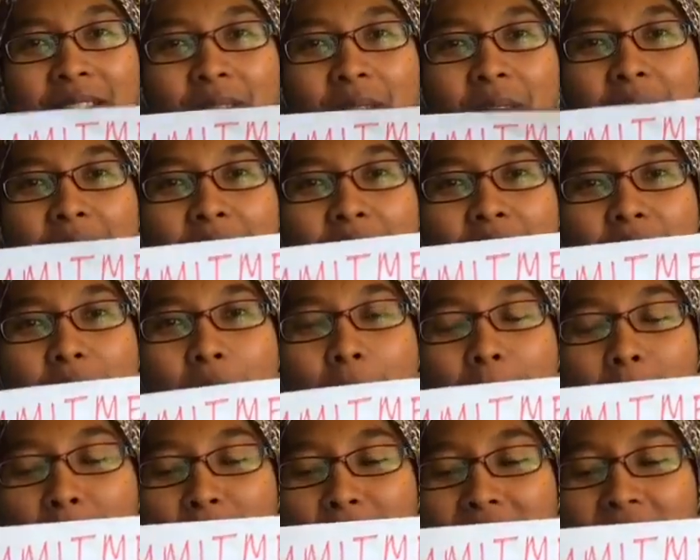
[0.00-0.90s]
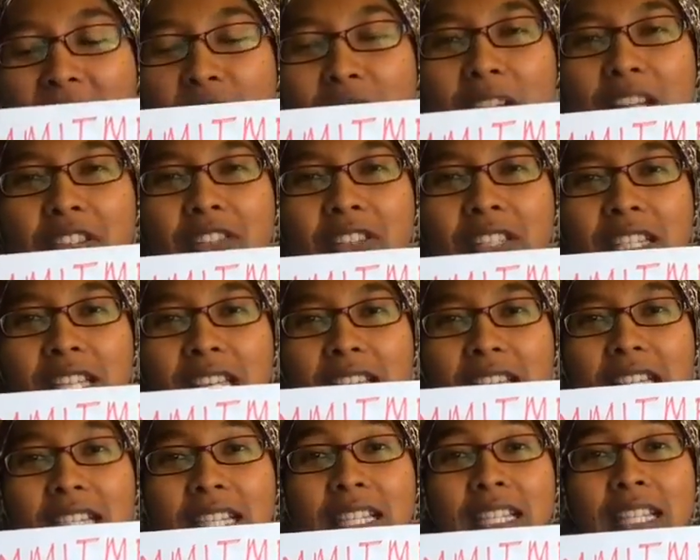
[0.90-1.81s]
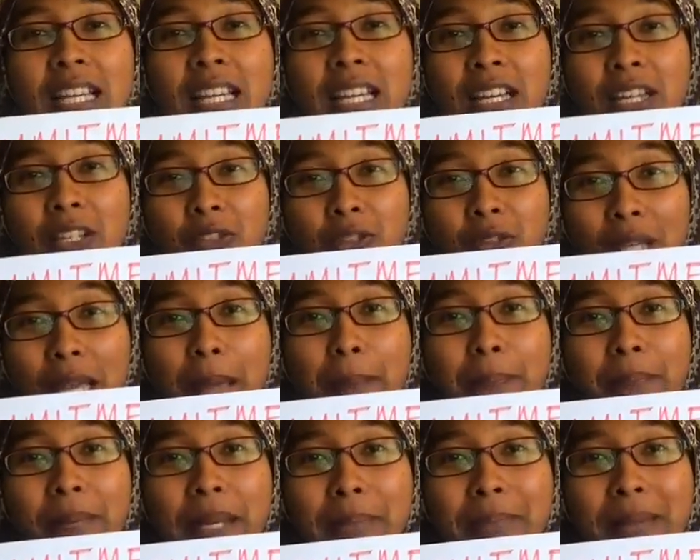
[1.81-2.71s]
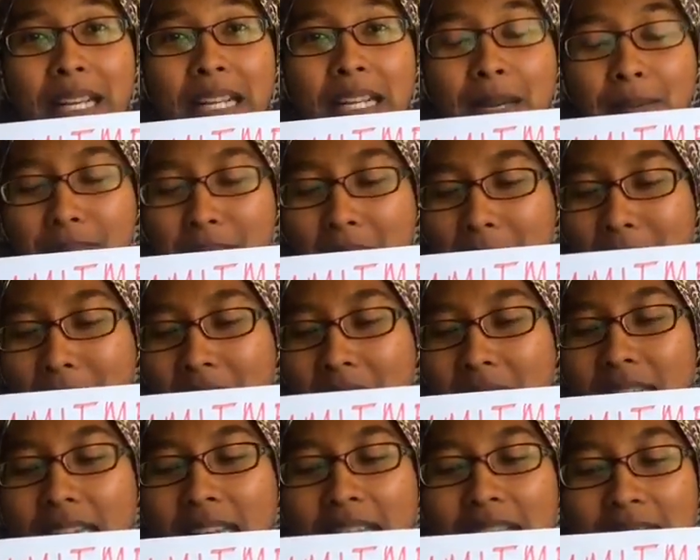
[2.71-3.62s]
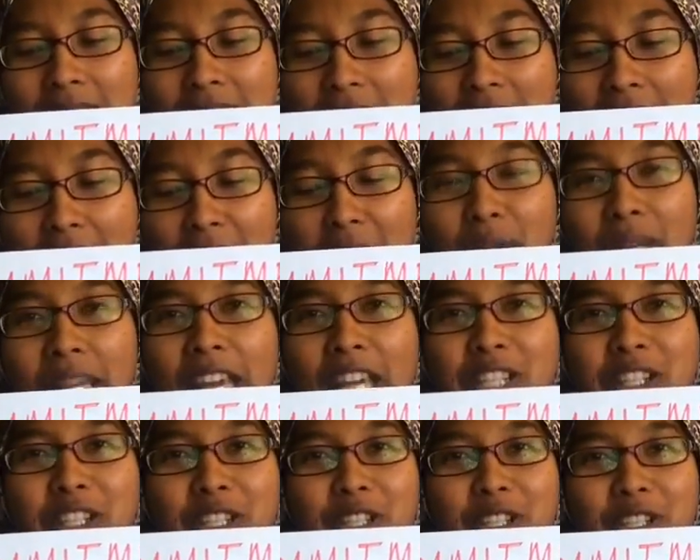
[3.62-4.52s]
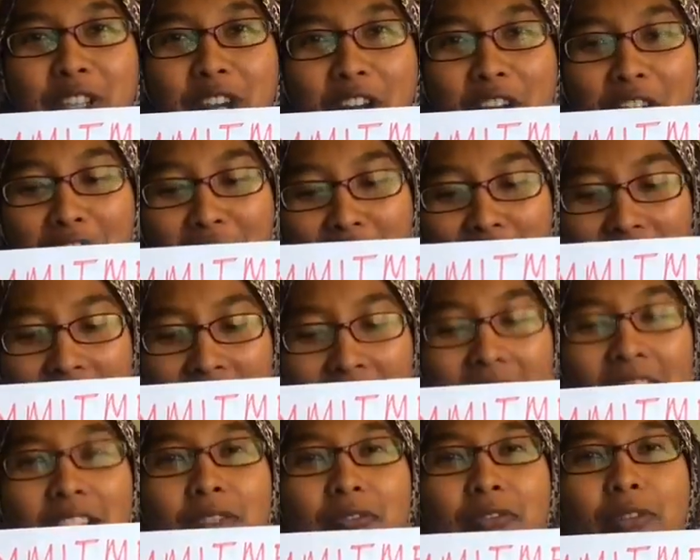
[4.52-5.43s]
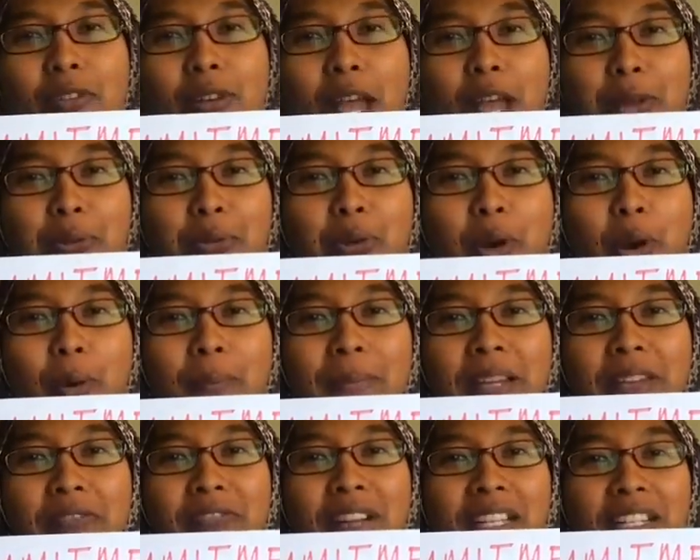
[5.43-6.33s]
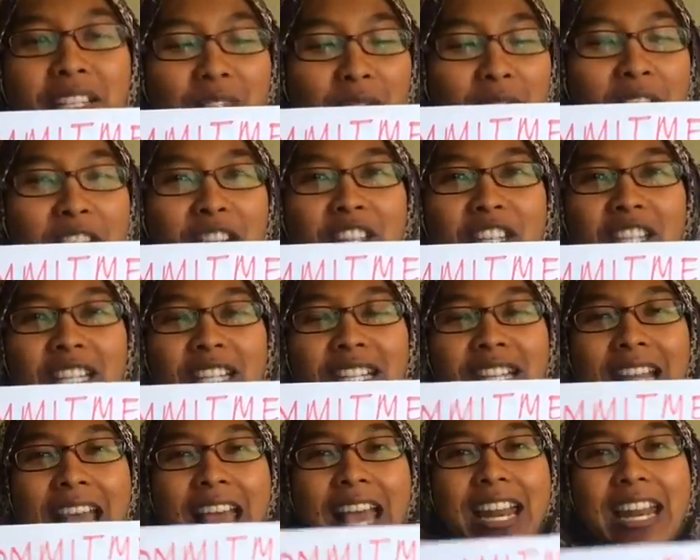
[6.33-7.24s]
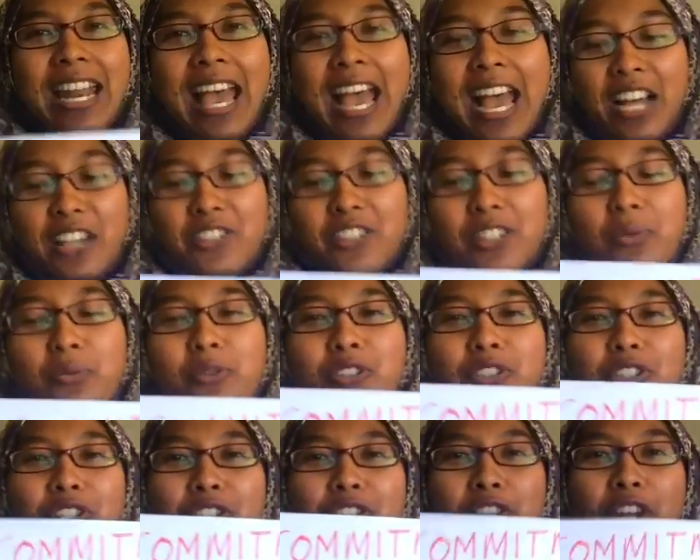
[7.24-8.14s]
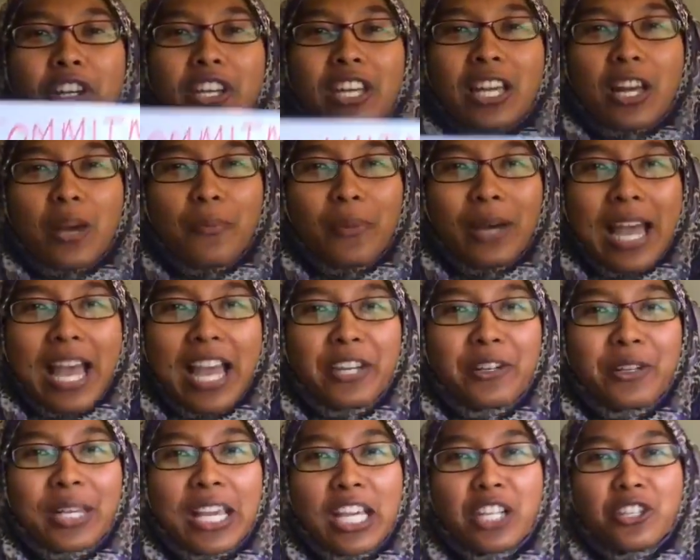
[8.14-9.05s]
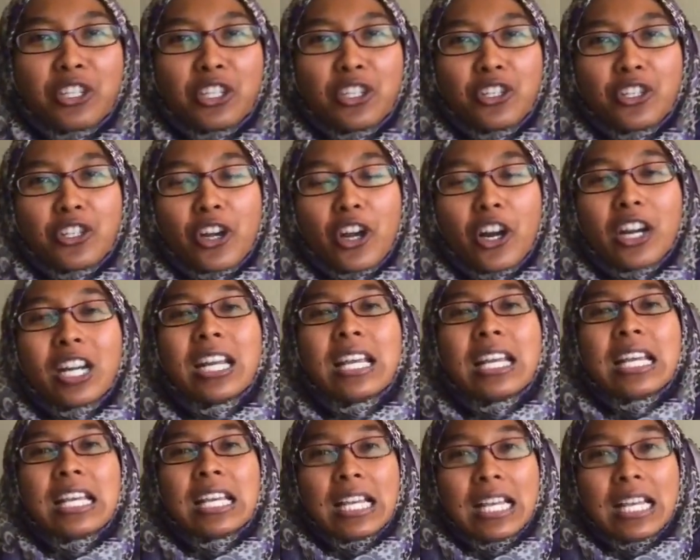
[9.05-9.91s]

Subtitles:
So the top 3 strategies to implement commitment is education jar, enrollment, registration, and action. We're just talking about education jar.